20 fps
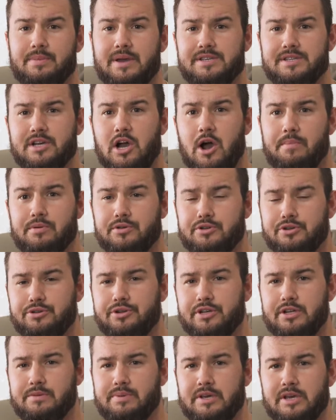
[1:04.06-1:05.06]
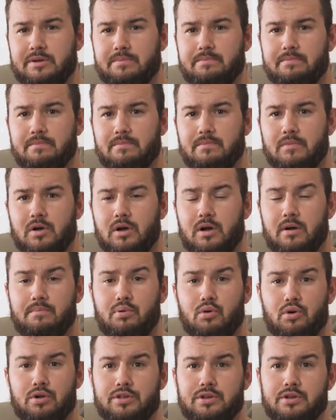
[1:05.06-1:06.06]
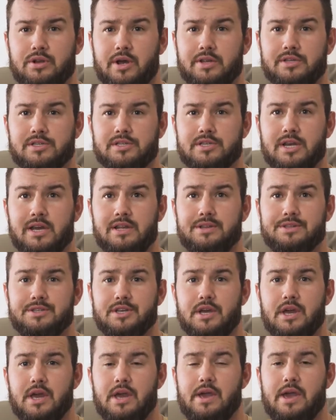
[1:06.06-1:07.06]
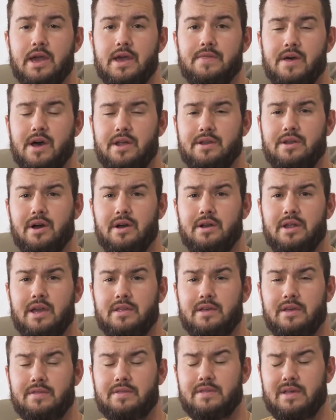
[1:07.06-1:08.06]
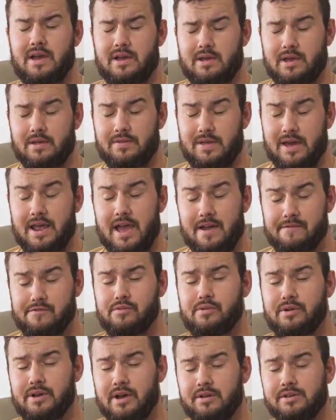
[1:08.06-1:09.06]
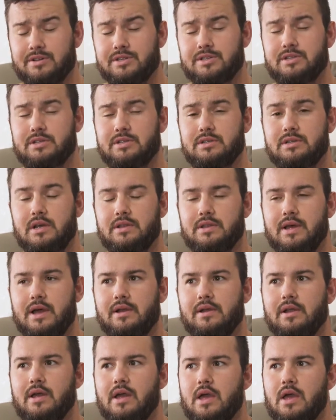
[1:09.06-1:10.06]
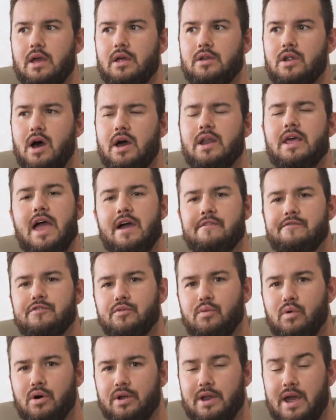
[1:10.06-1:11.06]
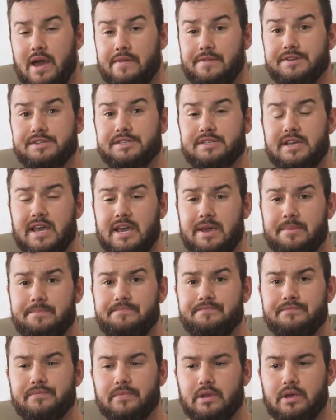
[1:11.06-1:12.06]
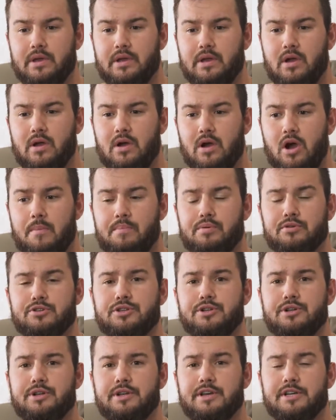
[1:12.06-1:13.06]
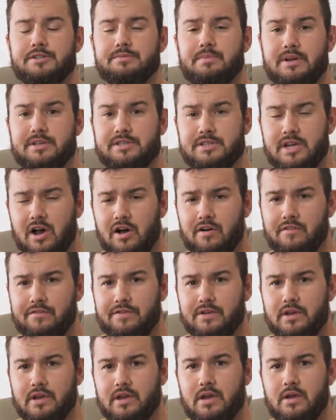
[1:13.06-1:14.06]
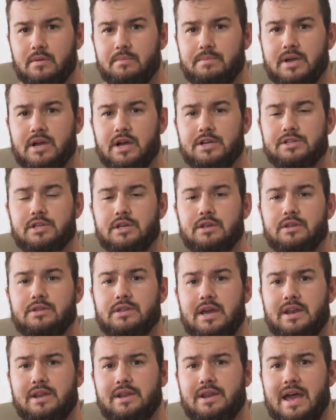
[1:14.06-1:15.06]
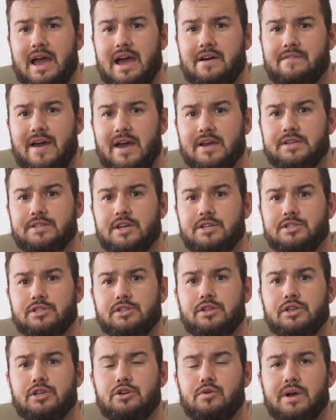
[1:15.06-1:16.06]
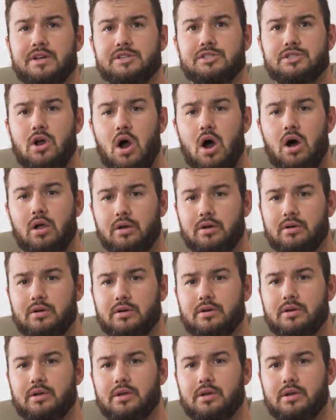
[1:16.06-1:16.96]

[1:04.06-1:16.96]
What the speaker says: amazing opportunity being born in the United States and that everyone else, and that not everyone had the same opportunity as myself because they didn't have access to the US dollar.